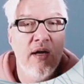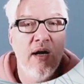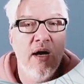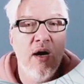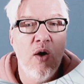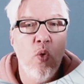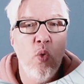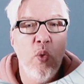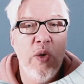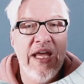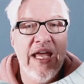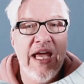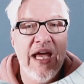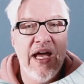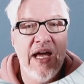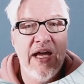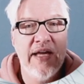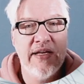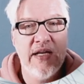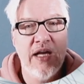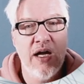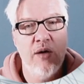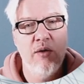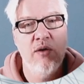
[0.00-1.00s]
we had
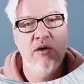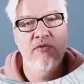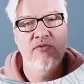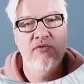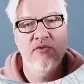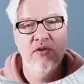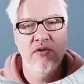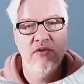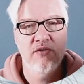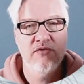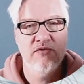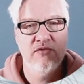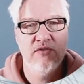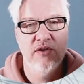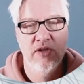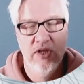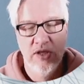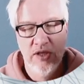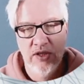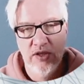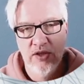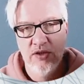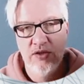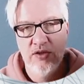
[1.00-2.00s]
our first
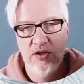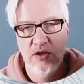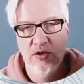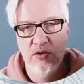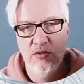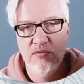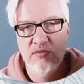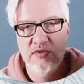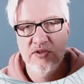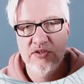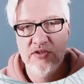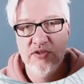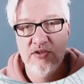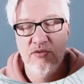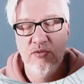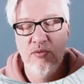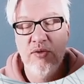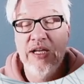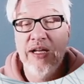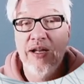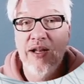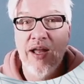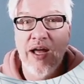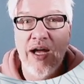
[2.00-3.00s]
COVID
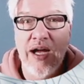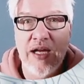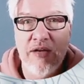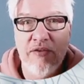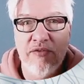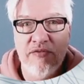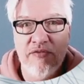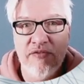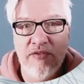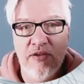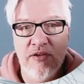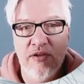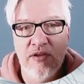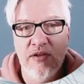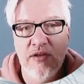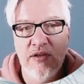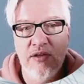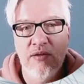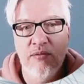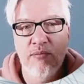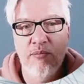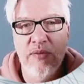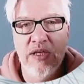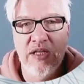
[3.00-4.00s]
real life
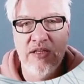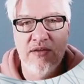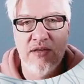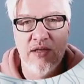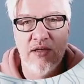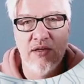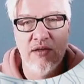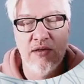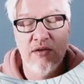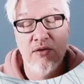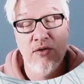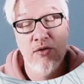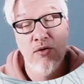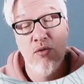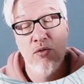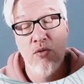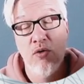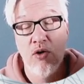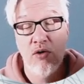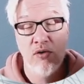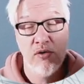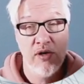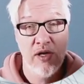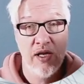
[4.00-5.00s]
meeting, no
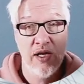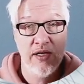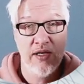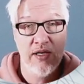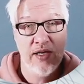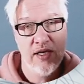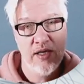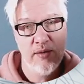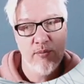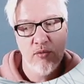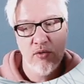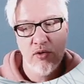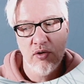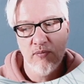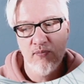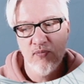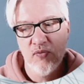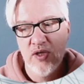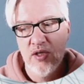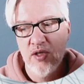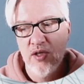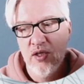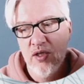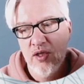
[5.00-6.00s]
online anymore.
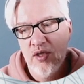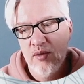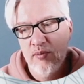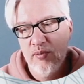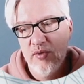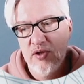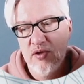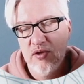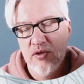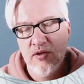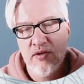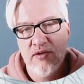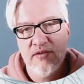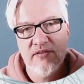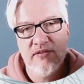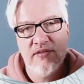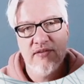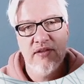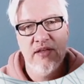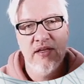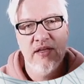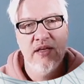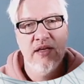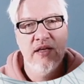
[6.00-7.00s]
Because
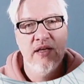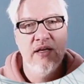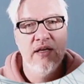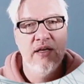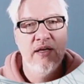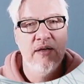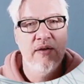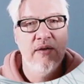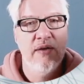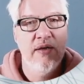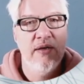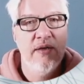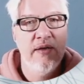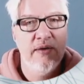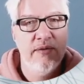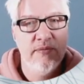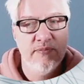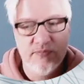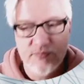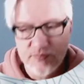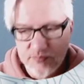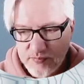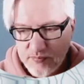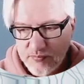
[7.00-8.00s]

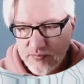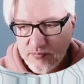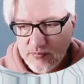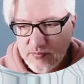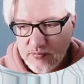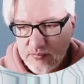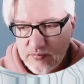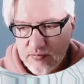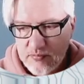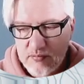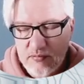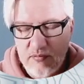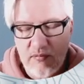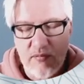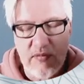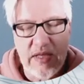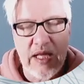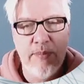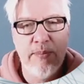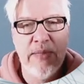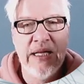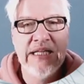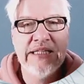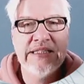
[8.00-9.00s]
um,
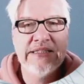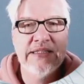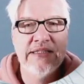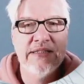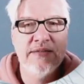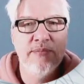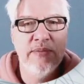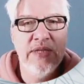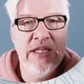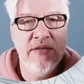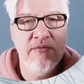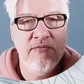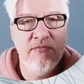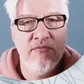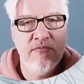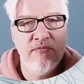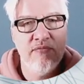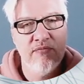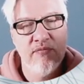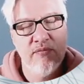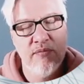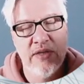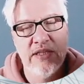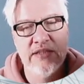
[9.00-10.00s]
Malte and me,
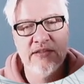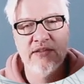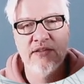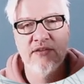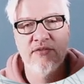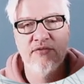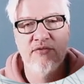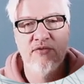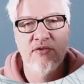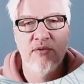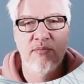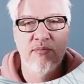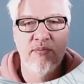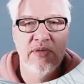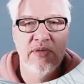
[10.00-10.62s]
Malte is from